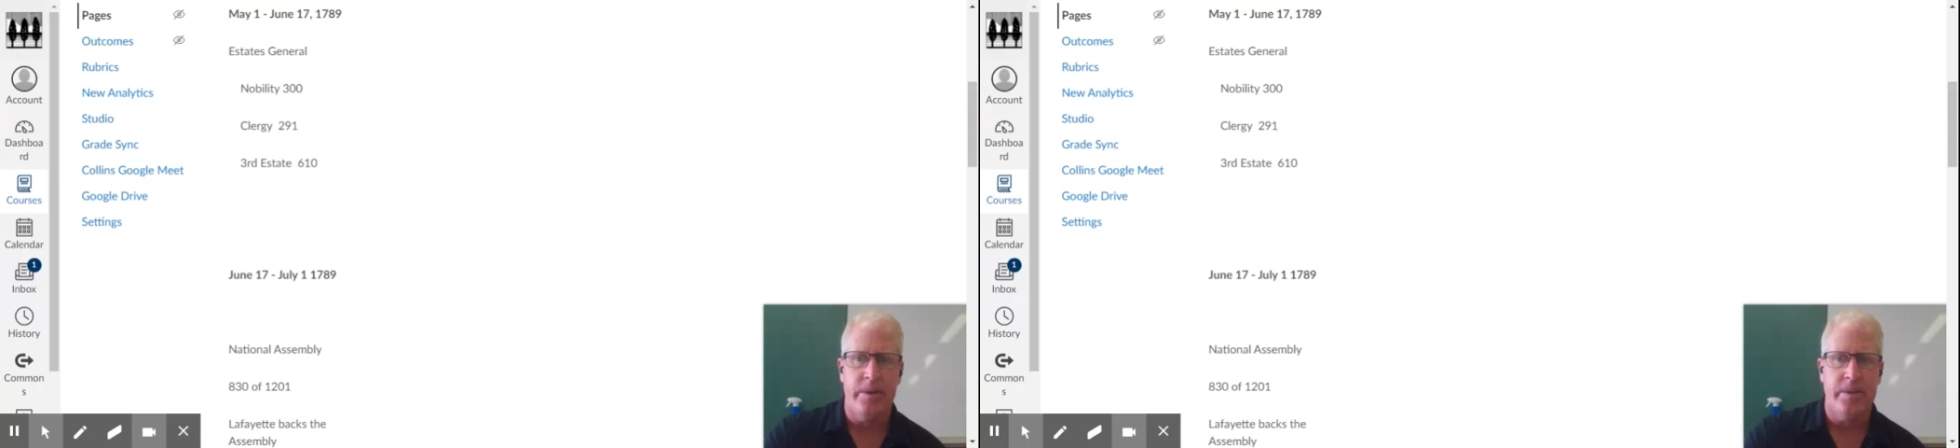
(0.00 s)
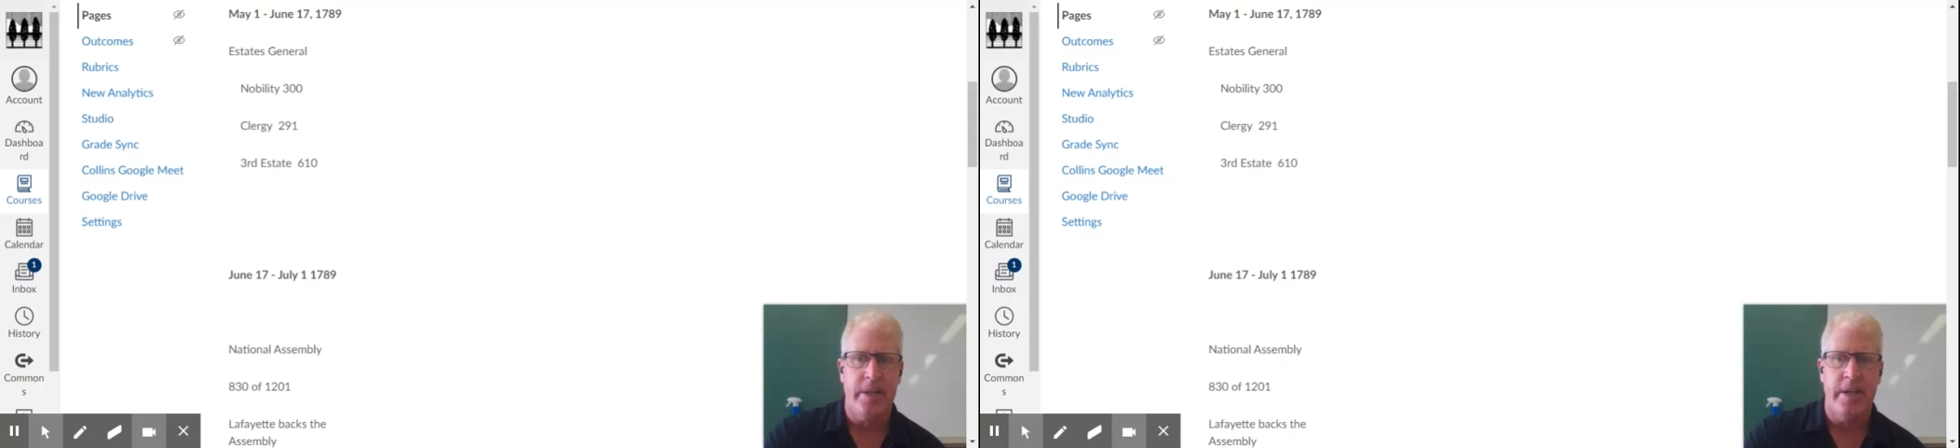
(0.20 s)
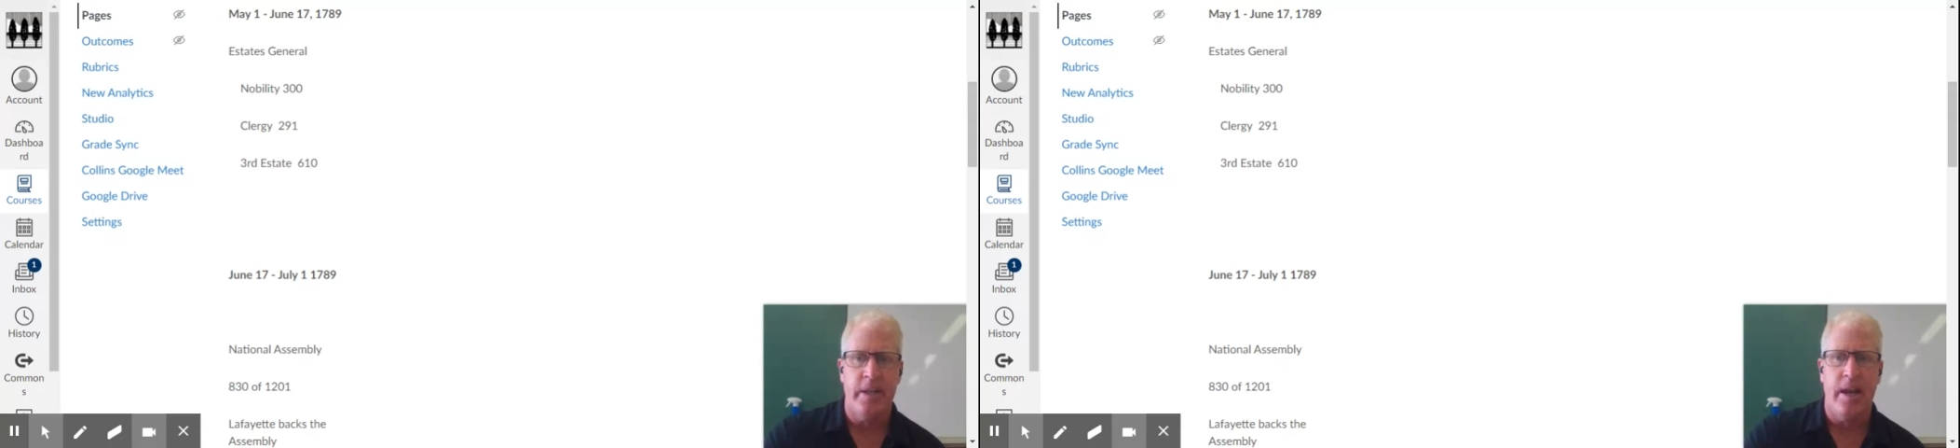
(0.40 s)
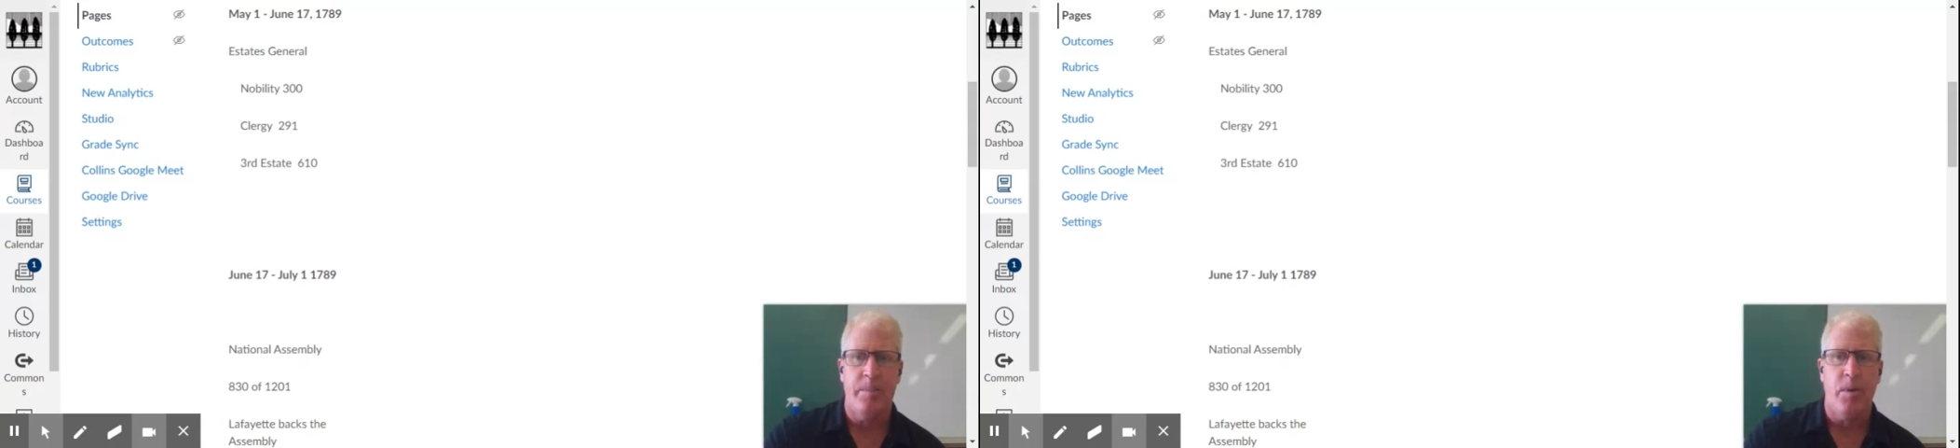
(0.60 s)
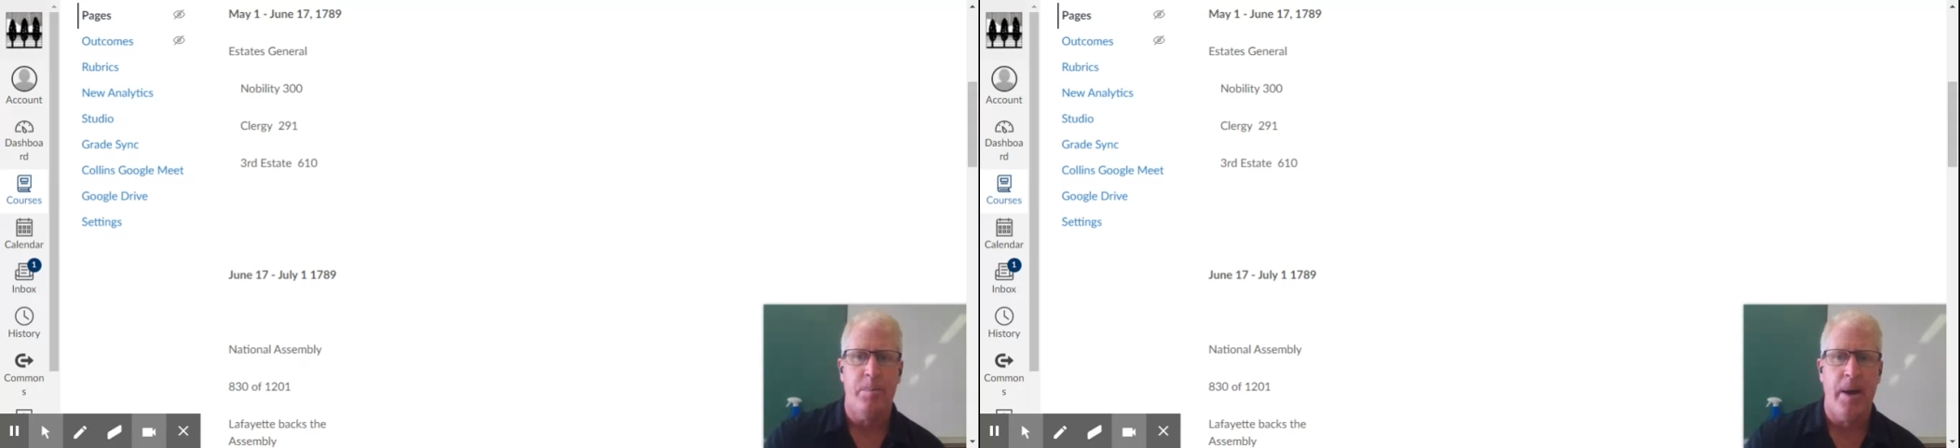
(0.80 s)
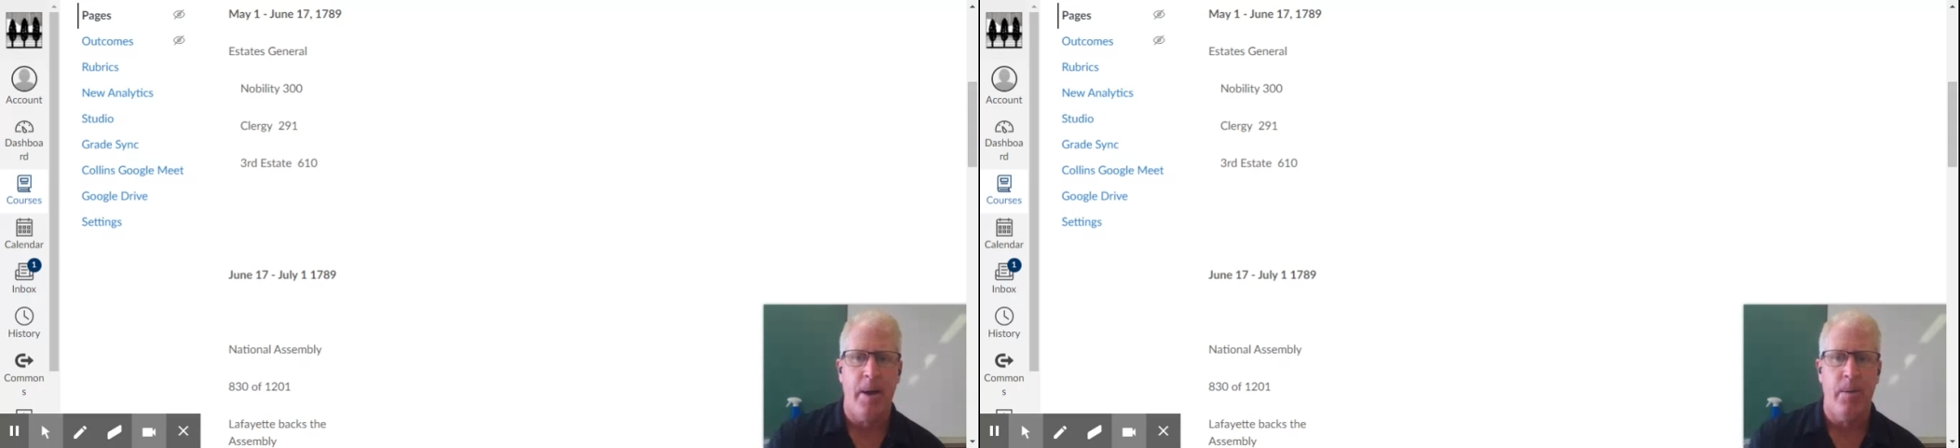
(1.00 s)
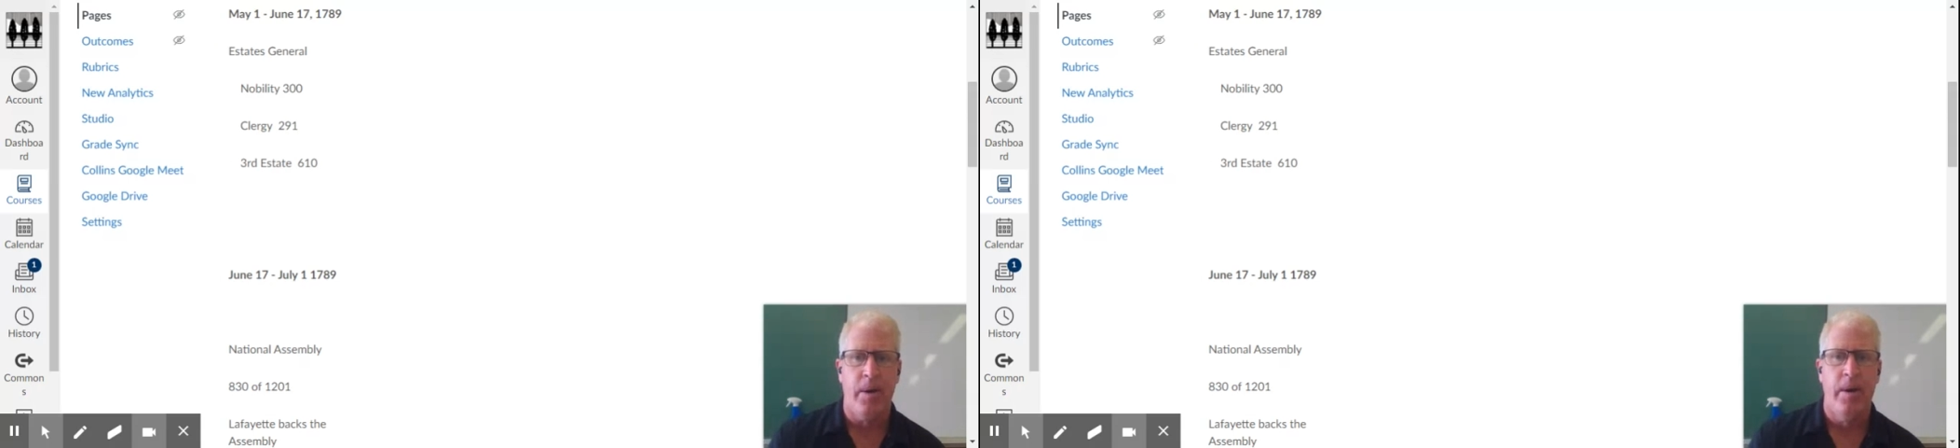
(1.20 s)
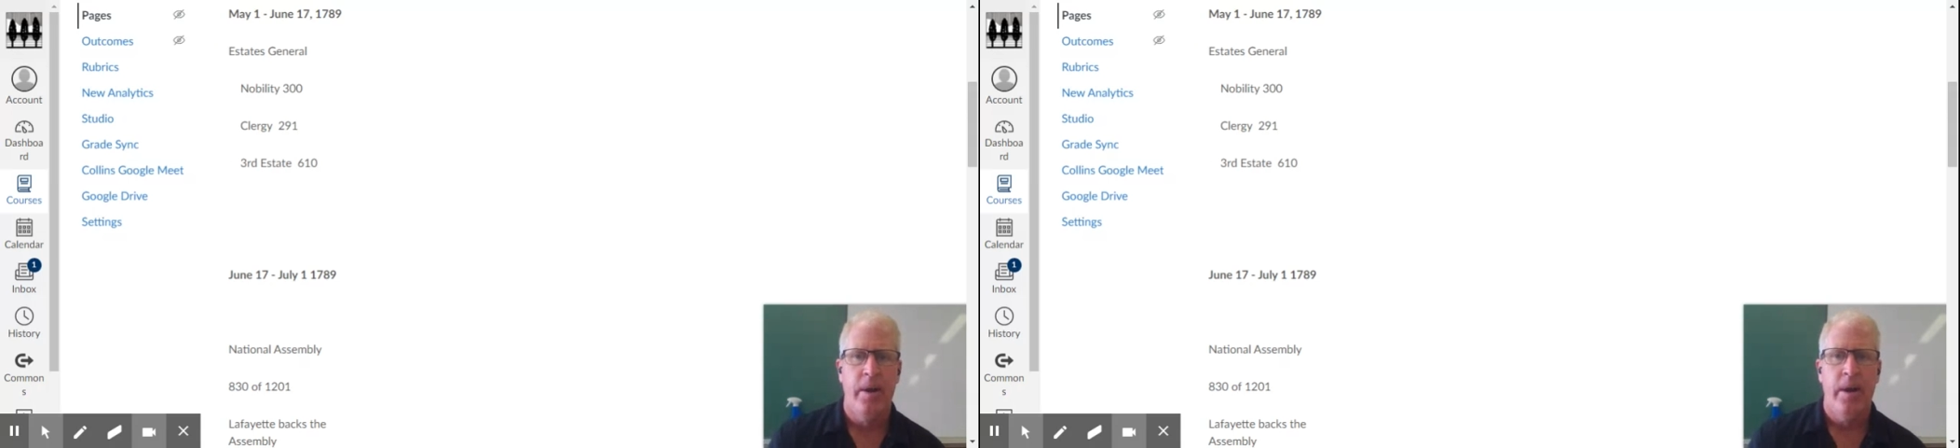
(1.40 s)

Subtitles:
estate a lot more power